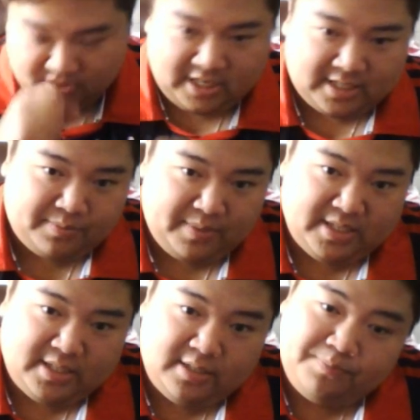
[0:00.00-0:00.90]
chest
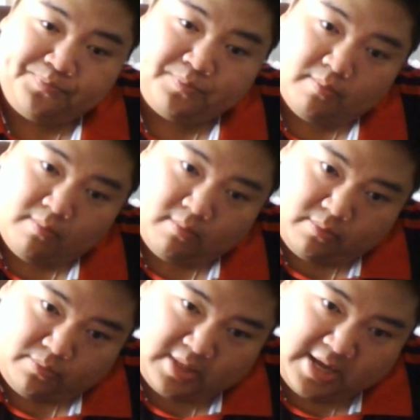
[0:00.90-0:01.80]
piece.
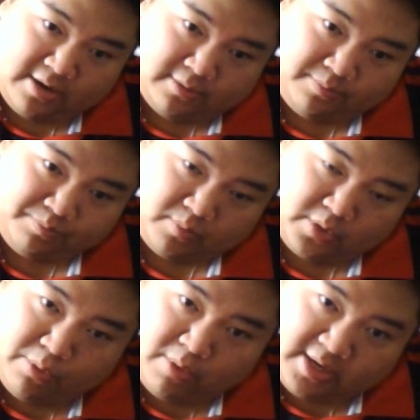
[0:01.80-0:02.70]
Now,
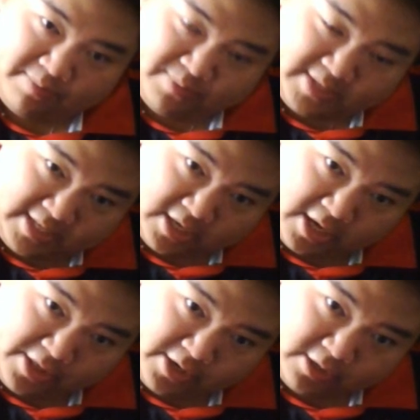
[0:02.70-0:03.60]
you want to obtain
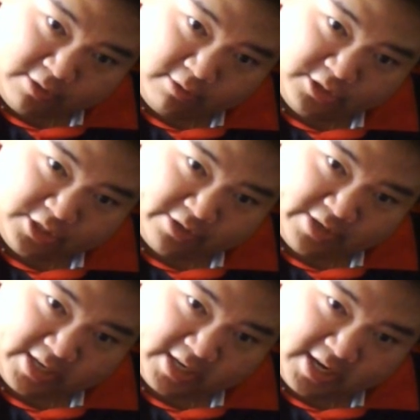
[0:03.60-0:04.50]
other gold
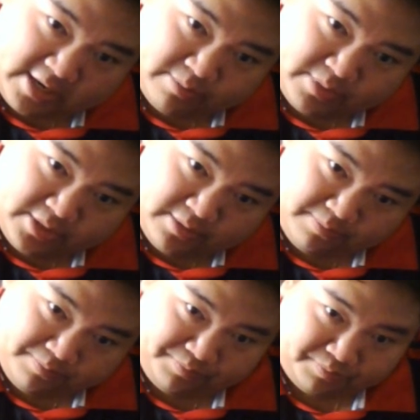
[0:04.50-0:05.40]
generating items,
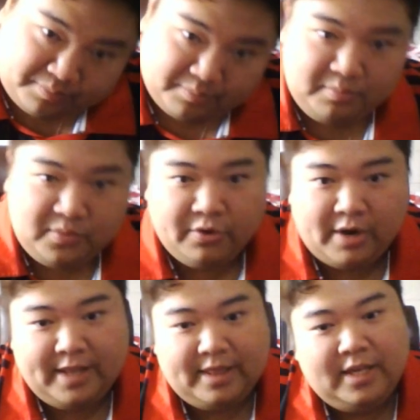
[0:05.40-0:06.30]

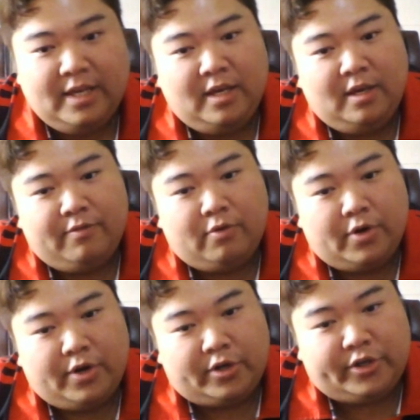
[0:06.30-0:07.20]
right, for
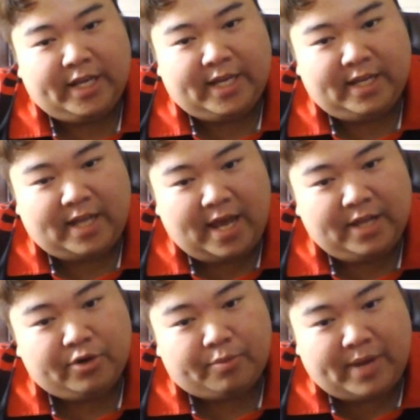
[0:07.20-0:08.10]
your trinket
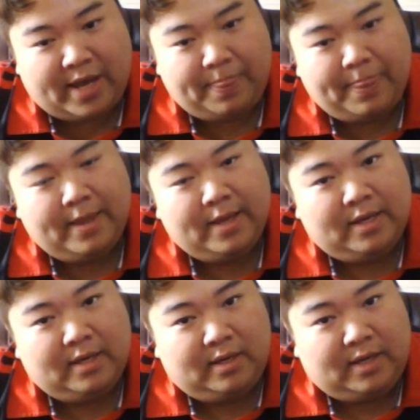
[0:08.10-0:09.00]
and your pet.
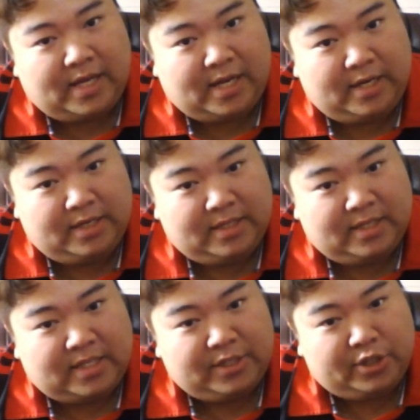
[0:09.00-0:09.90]
And
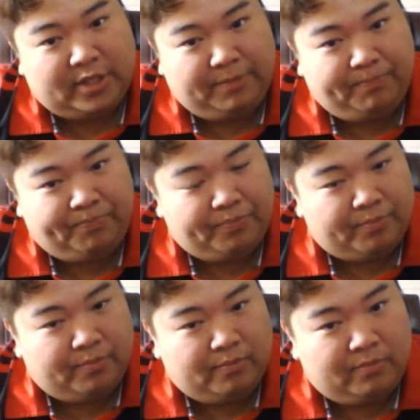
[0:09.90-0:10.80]
essentially,
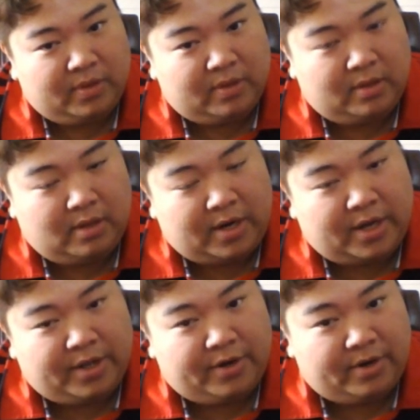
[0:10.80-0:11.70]

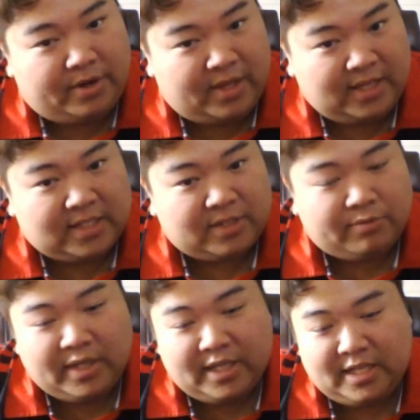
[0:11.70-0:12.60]
another thing that's
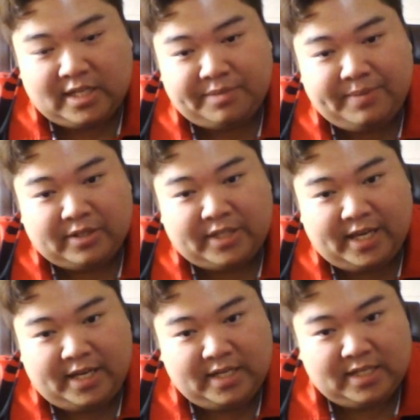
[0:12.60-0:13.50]
really nice about
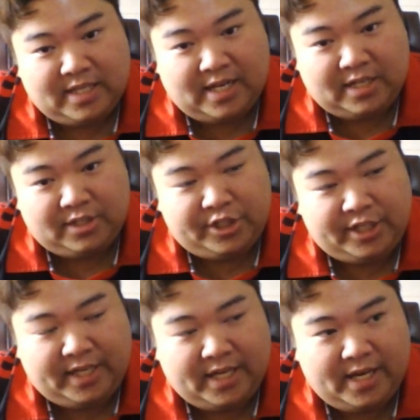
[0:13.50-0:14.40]
Kid is that
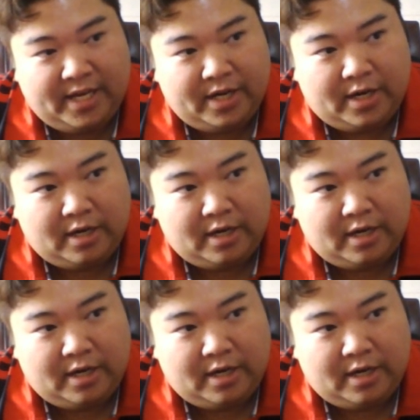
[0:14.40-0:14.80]
she can